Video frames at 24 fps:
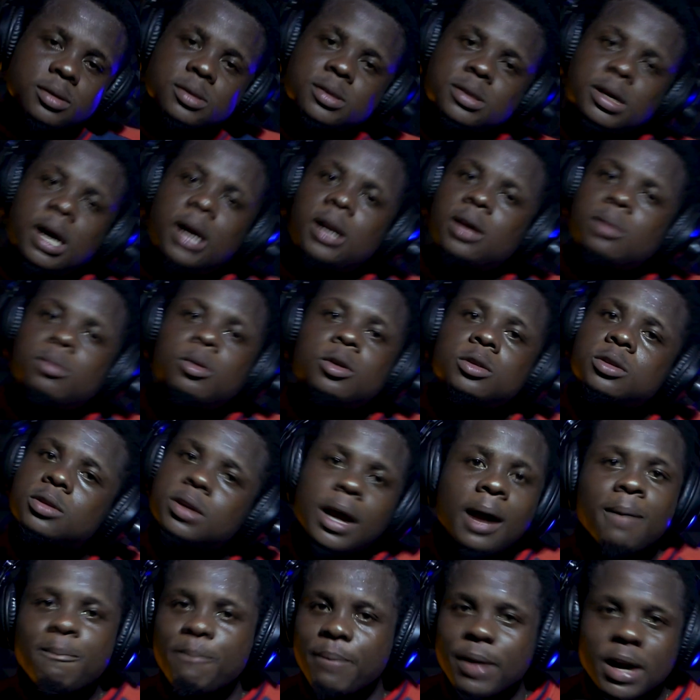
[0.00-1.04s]
Charlie, mo
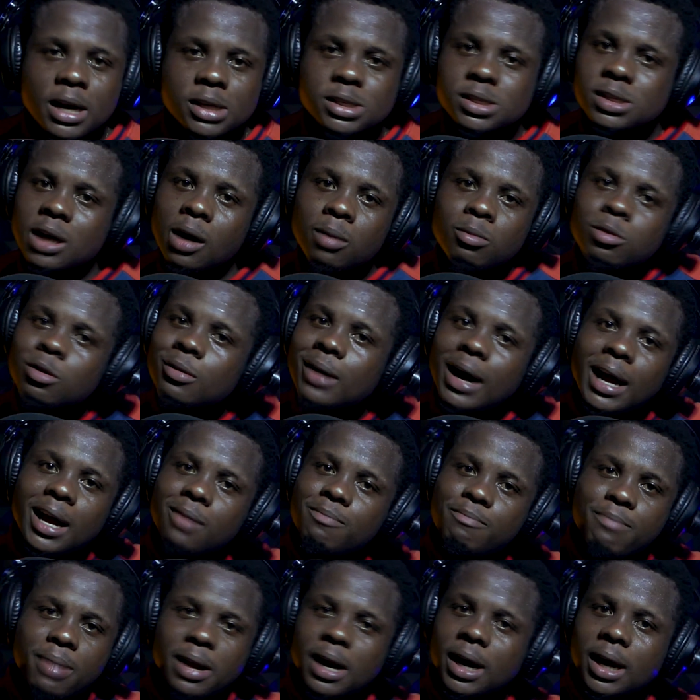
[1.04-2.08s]
te impression, mo my
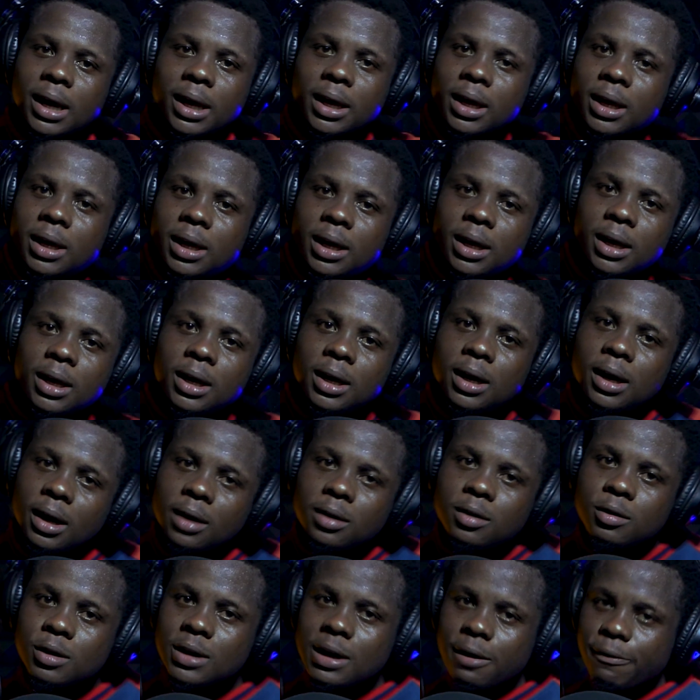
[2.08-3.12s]
ebre.
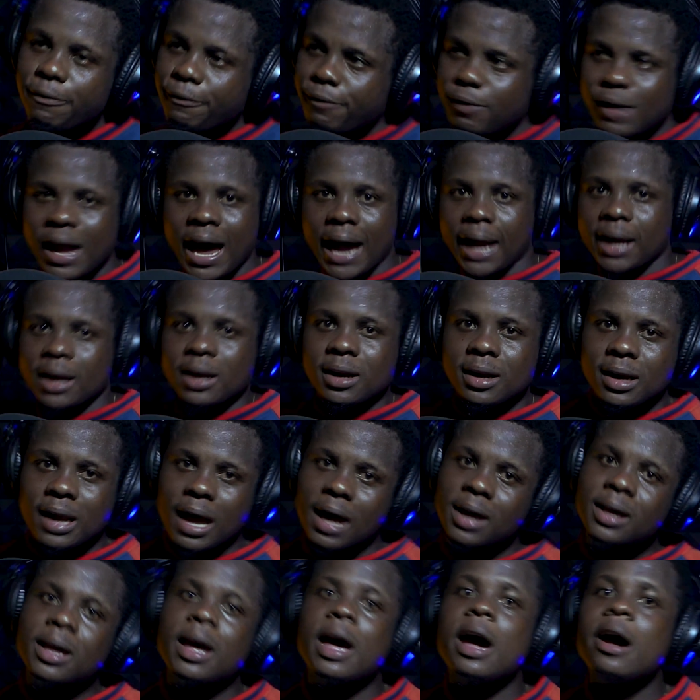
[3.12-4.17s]
We dey fly
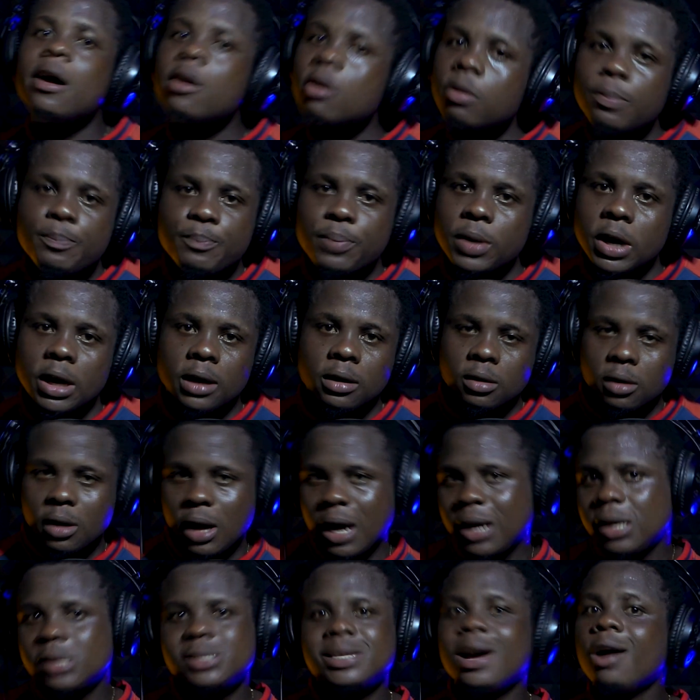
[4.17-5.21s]
like aeroplane.
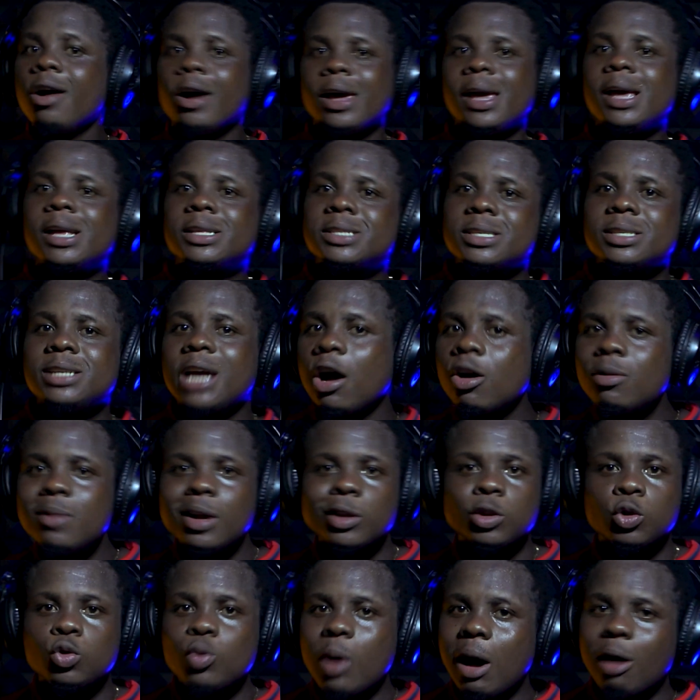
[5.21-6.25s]
And I saw he tell you I will
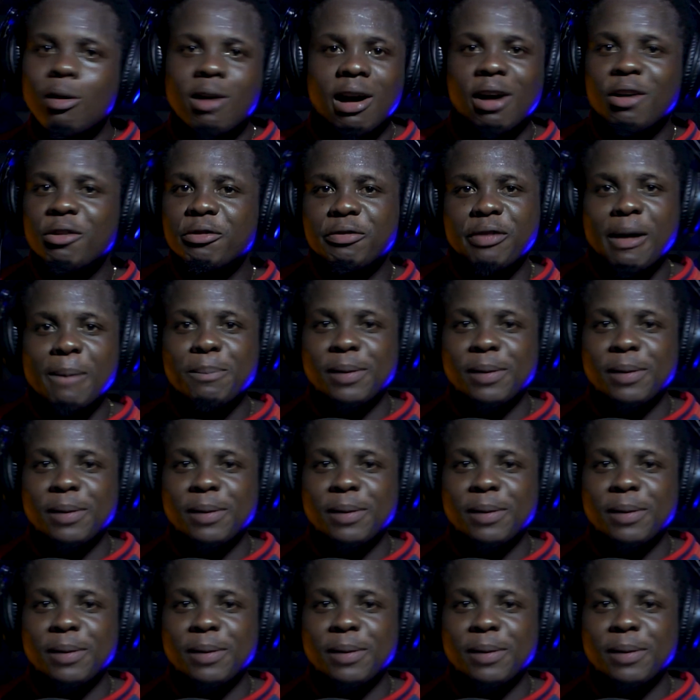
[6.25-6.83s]
be 2 hours for